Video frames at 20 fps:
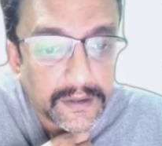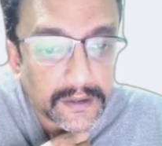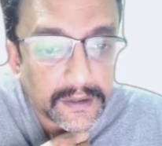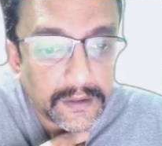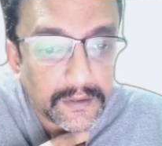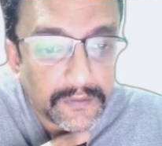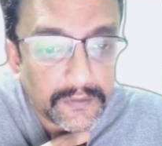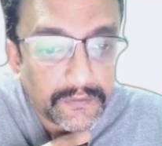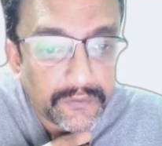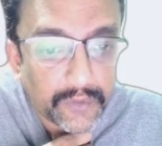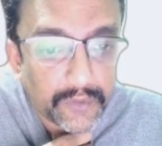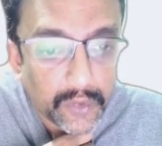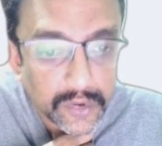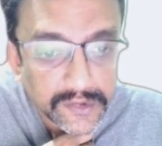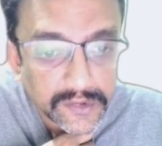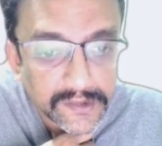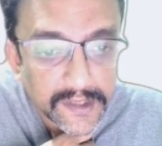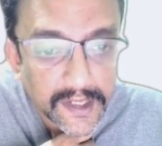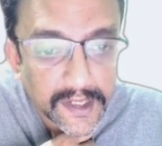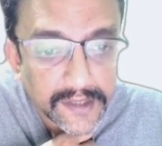4
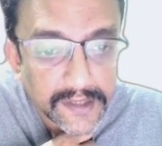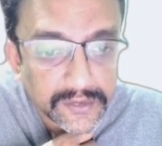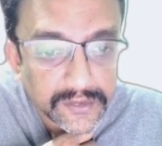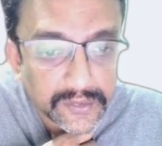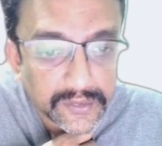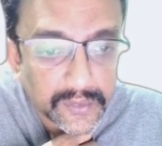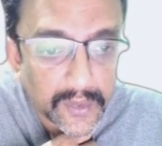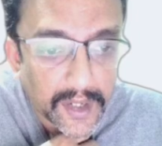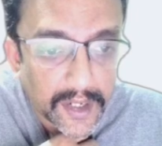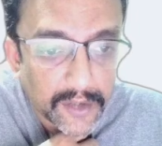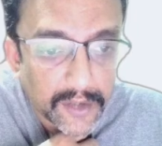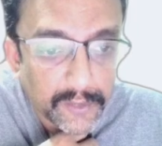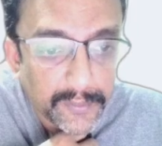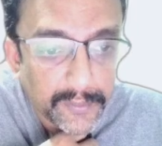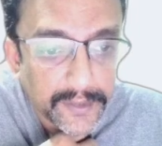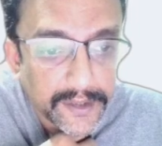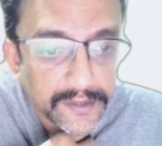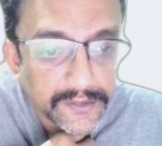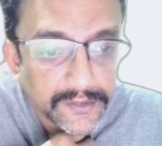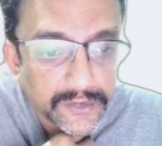stars to allow
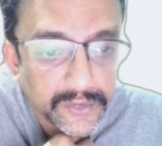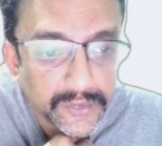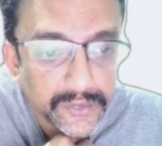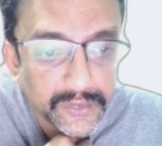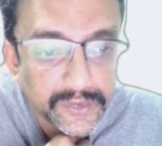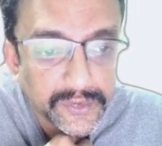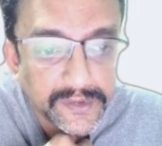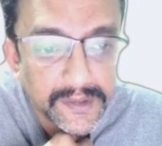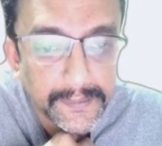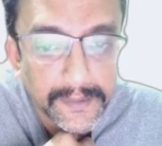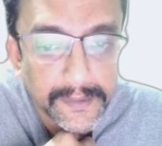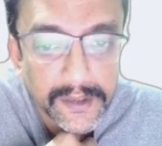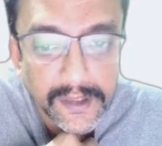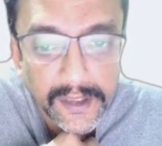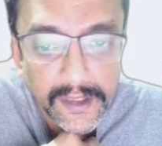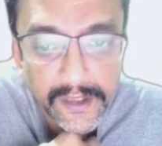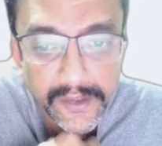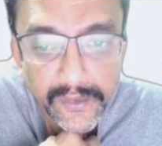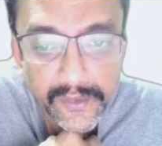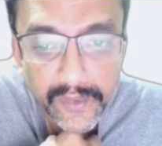players to use them early
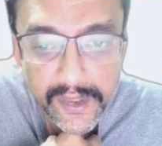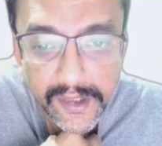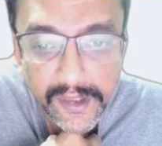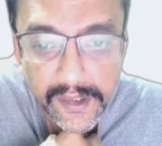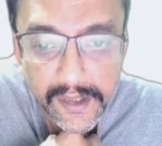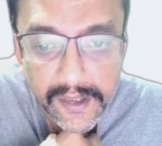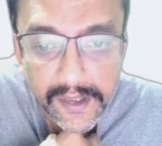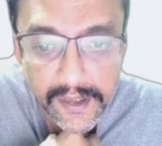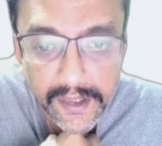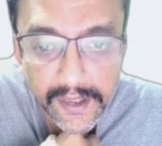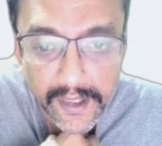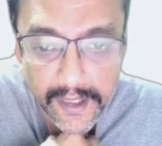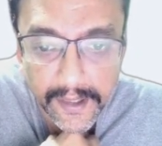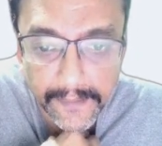during the era.